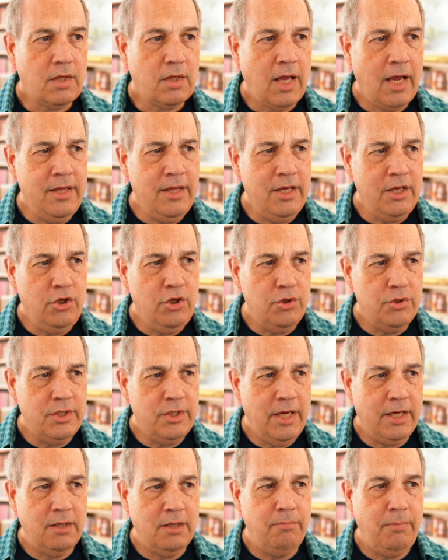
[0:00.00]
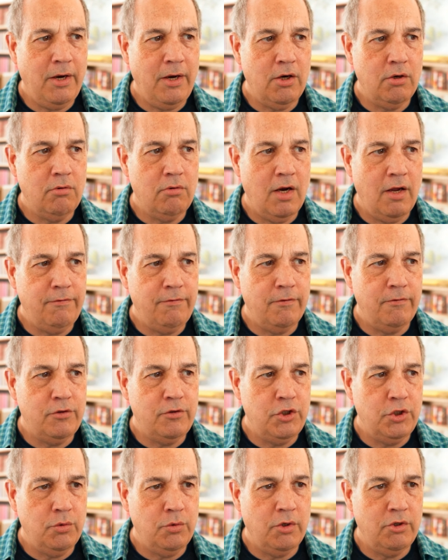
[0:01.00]
And then your second paragraph of
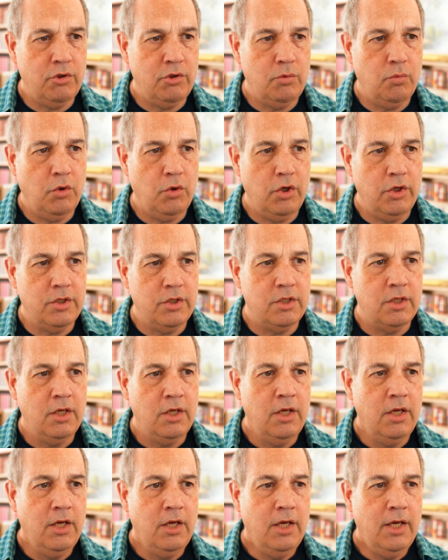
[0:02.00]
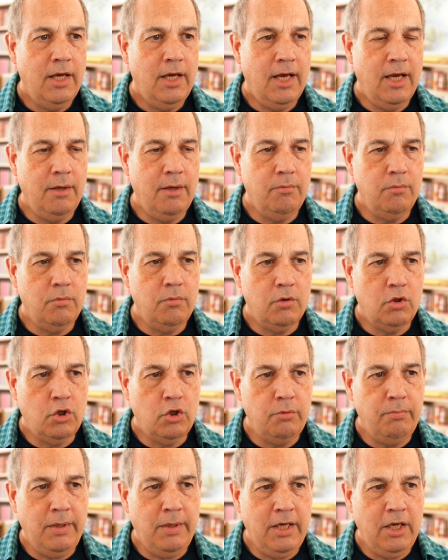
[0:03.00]
200 words
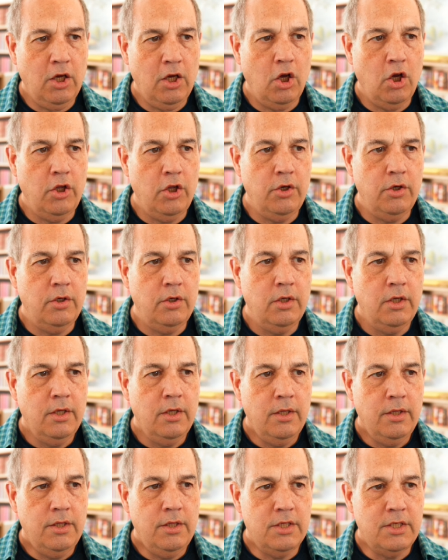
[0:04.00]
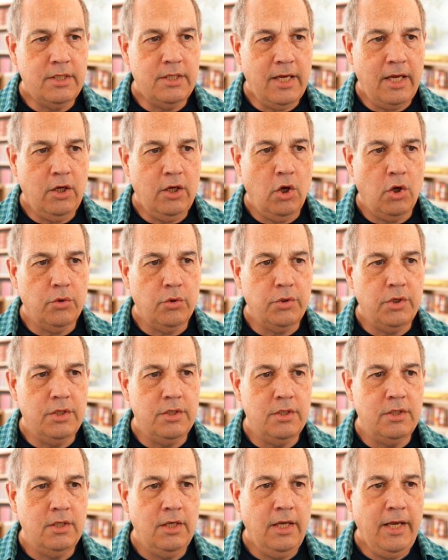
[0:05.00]
could be on the
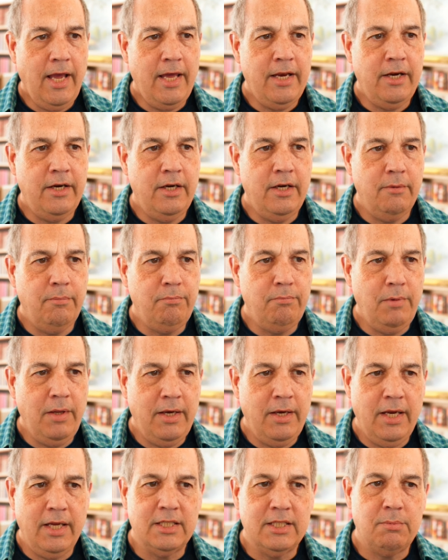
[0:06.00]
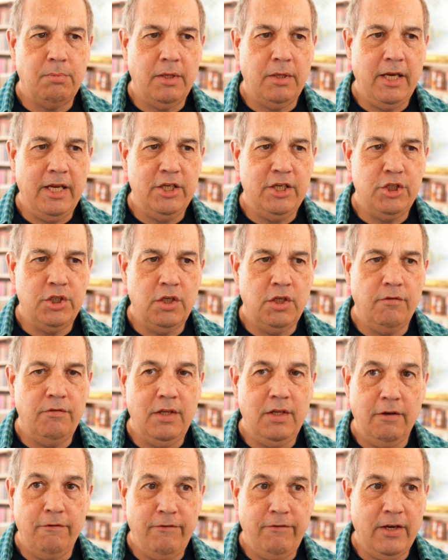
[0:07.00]
stakeholders and an explanation of
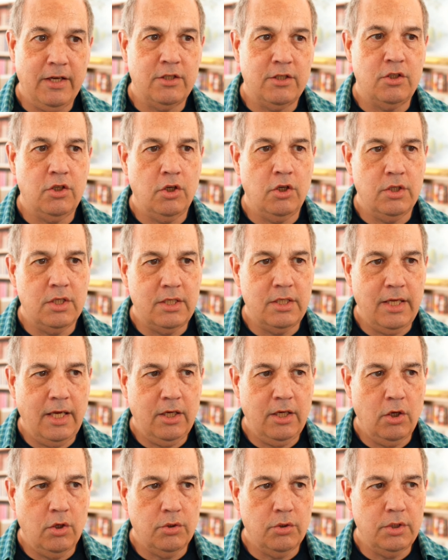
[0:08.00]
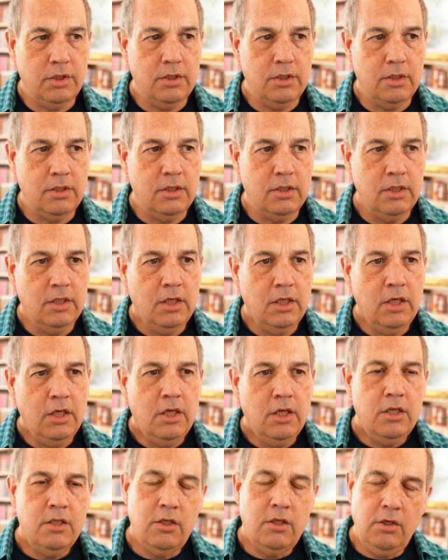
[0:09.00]
the effects on stakeholders.
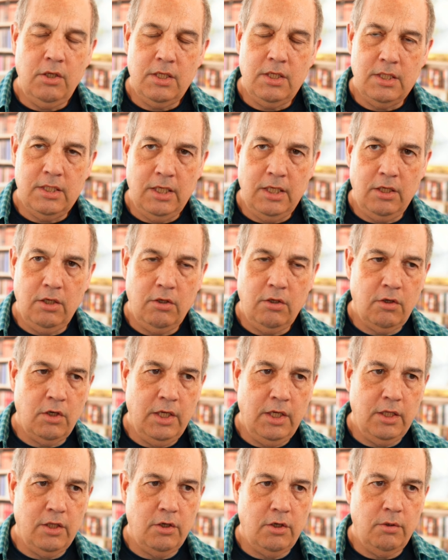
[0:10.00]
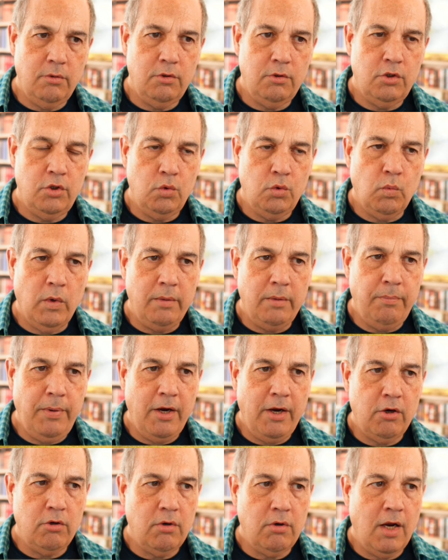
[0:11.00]
So you can see you can either do 1
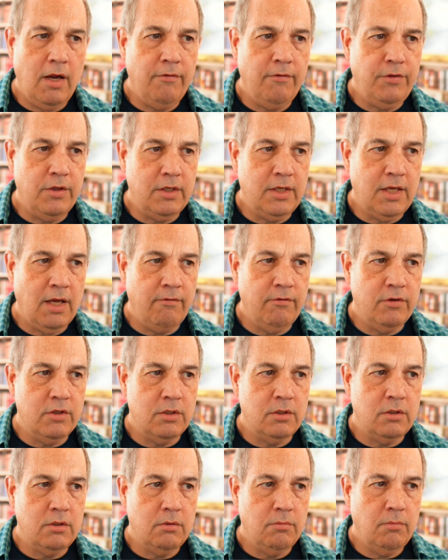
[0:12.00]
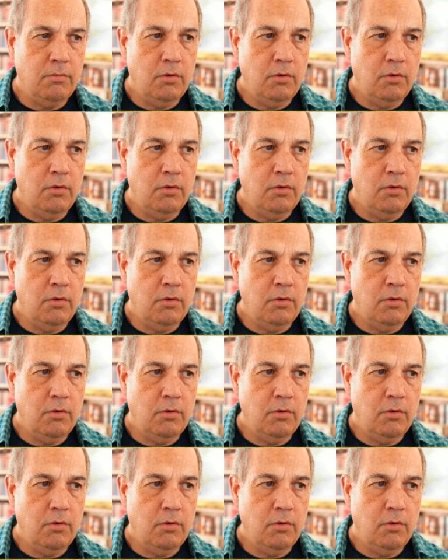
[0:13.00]
paragraph that covers